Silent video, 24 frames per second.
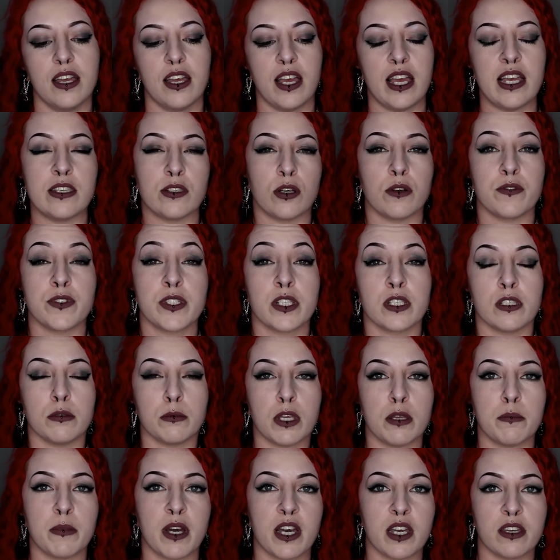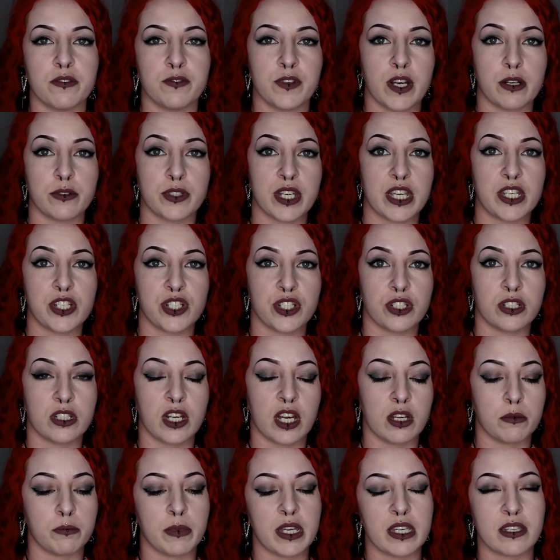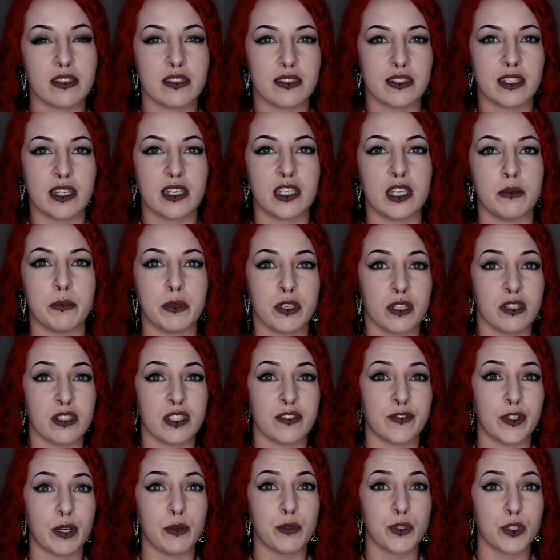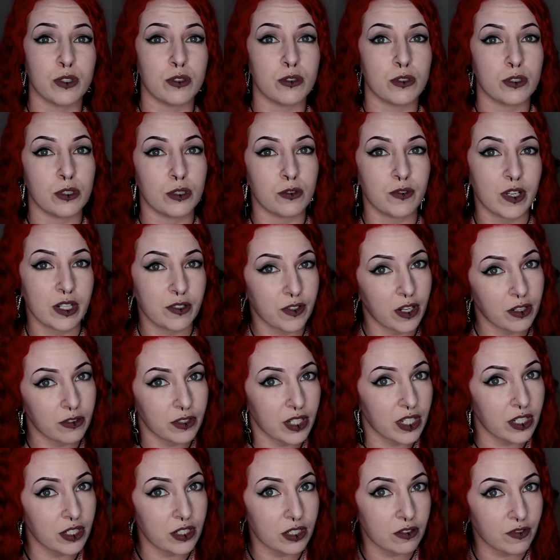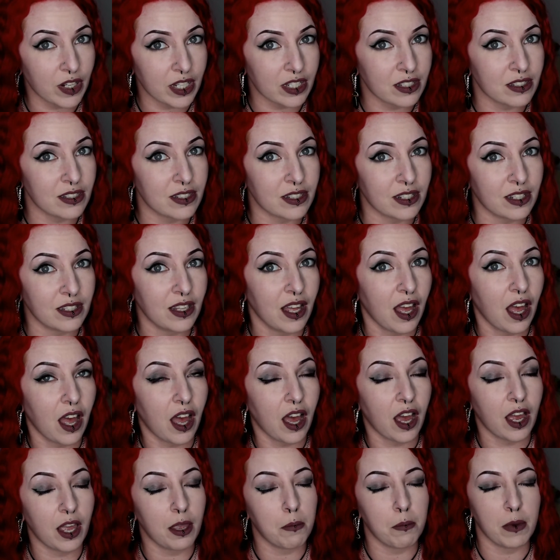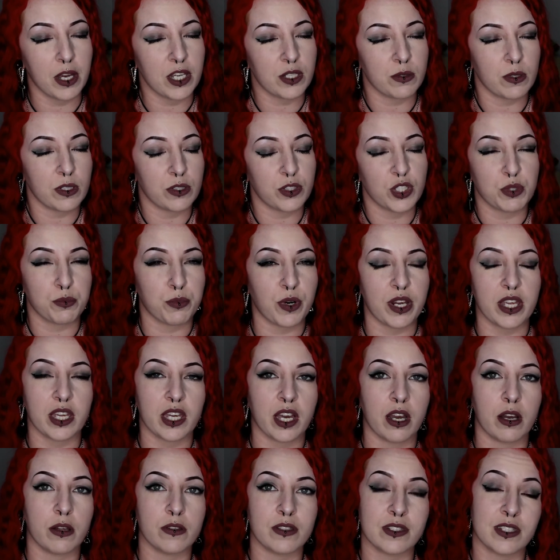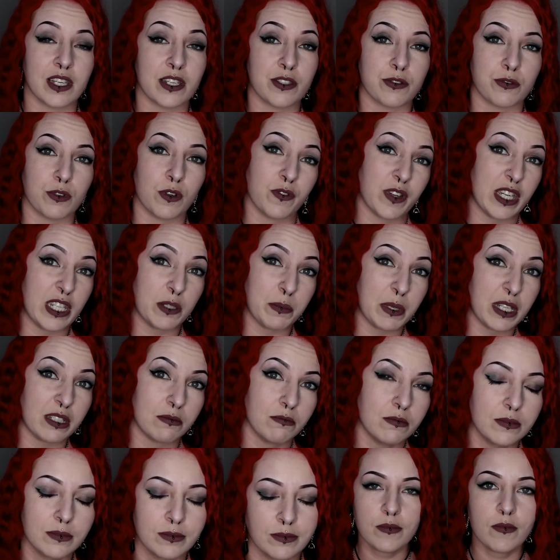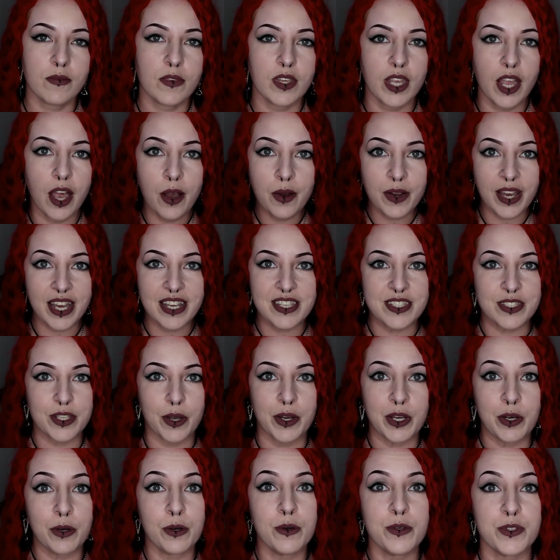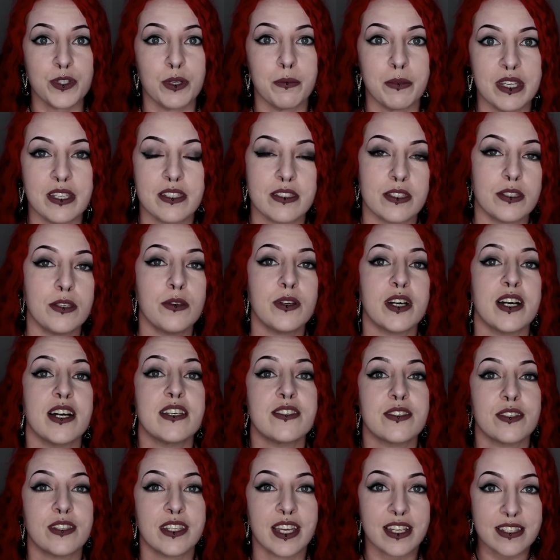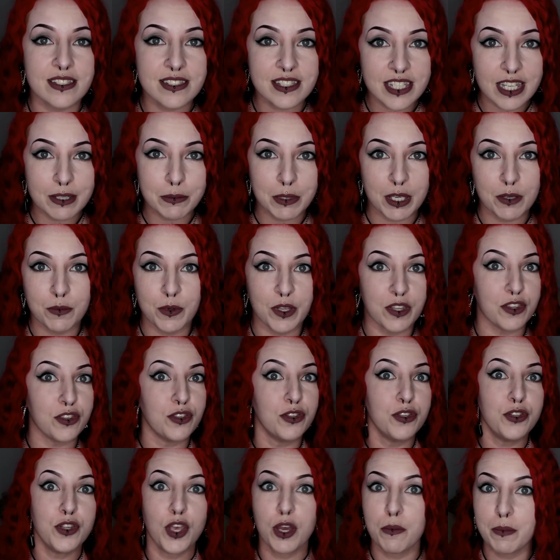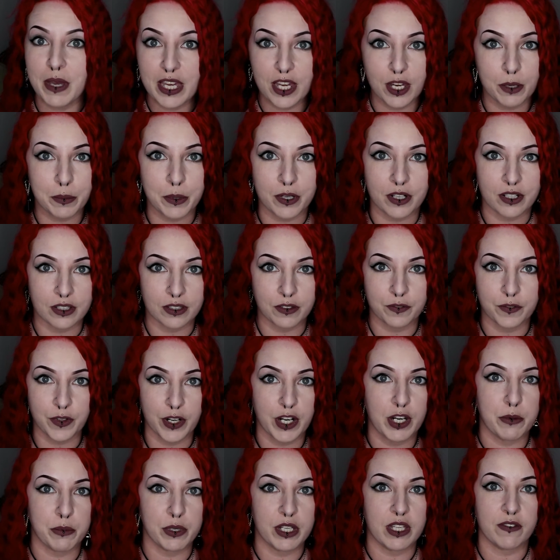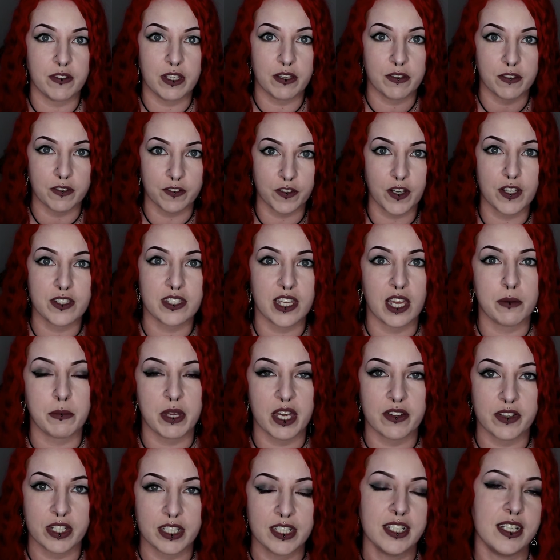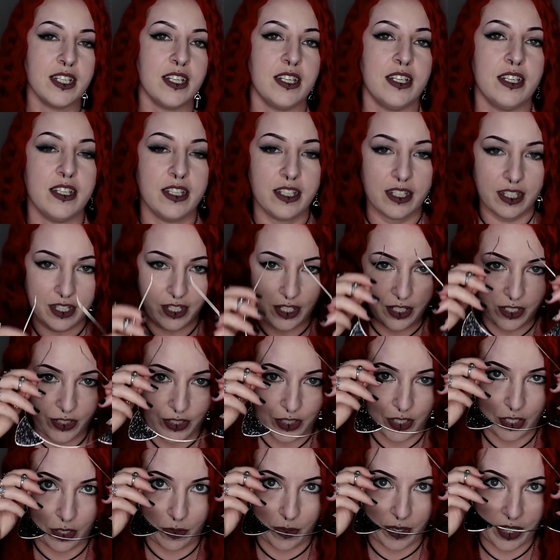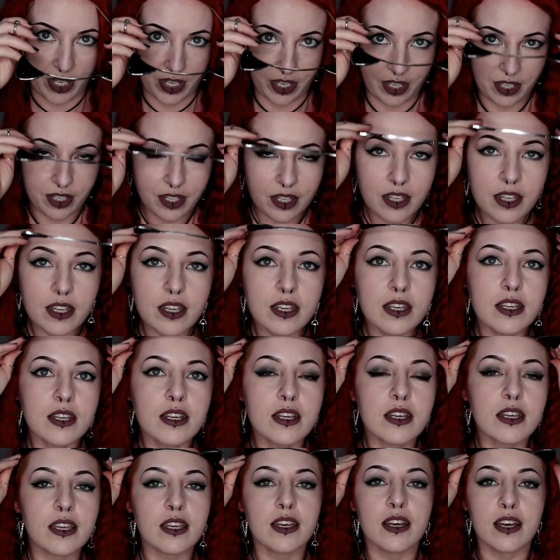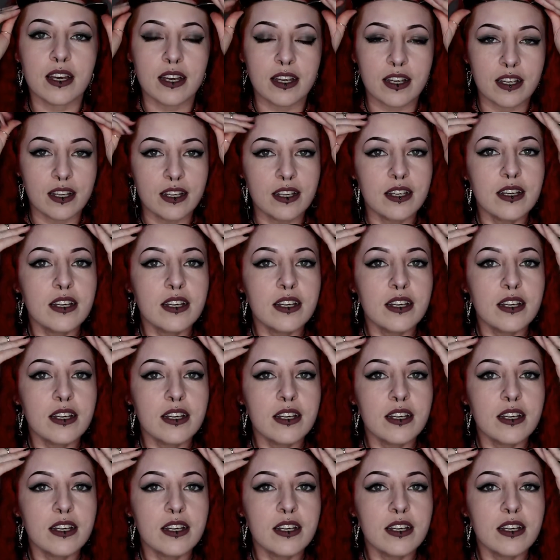is obviously going to be my foundation and my concealer, because if I was going to do red foundation, red concealer, I might as well just break out Snazzy face paint. Okay, so it also means that you guys are going to get to see me with no makeup on very briefly for the first time ever. So yeah.